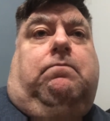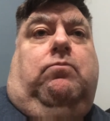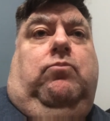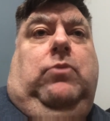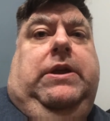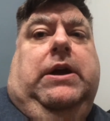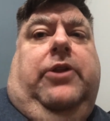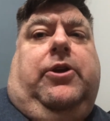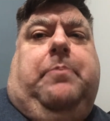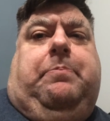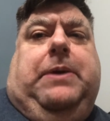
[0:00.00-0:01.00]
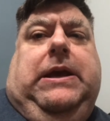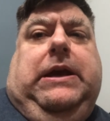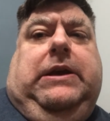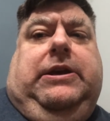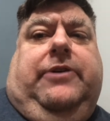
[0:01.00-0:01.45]
The other
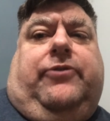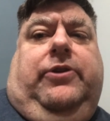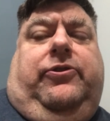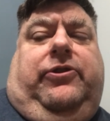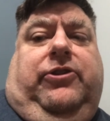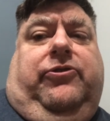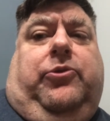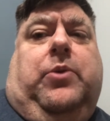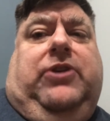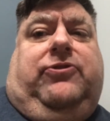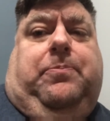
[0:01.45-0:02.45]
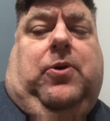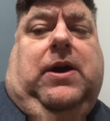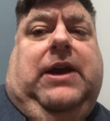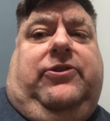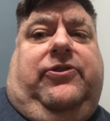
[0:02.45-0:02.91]
big difference is the way
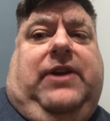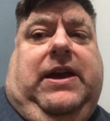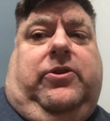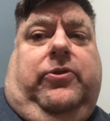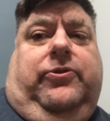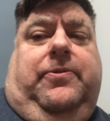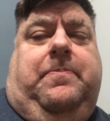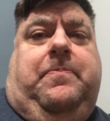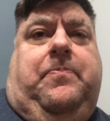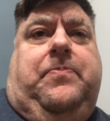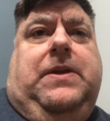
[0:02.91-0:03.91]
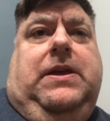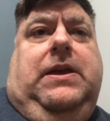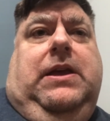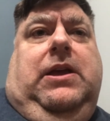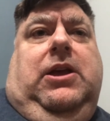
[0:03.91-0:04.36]
surprise is handled.
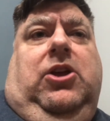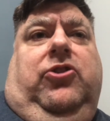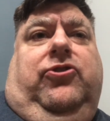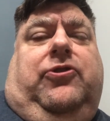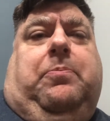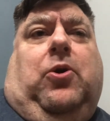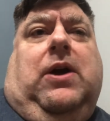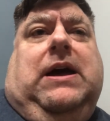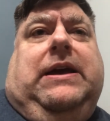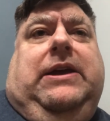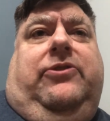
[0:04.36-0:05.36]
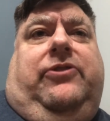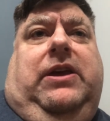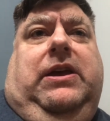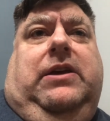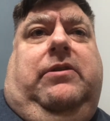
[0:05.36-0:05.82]
Surprise
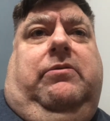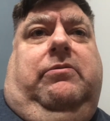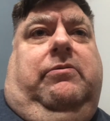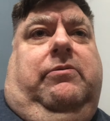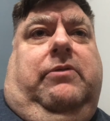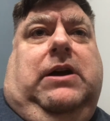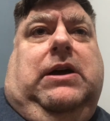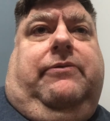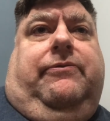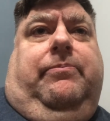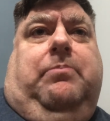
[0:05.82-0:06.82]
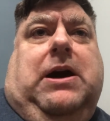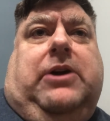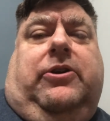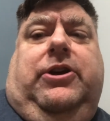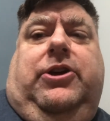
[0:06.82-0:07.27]
in
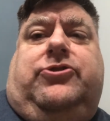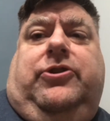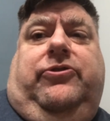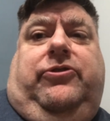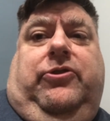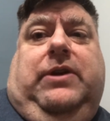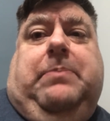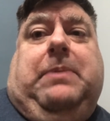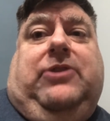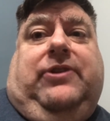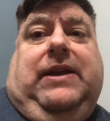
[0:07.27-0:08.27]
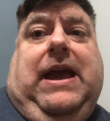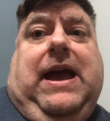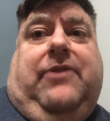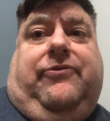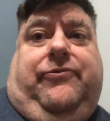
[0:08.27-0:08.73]
modern editions, you get basically
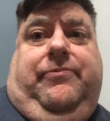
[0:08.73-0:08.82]
half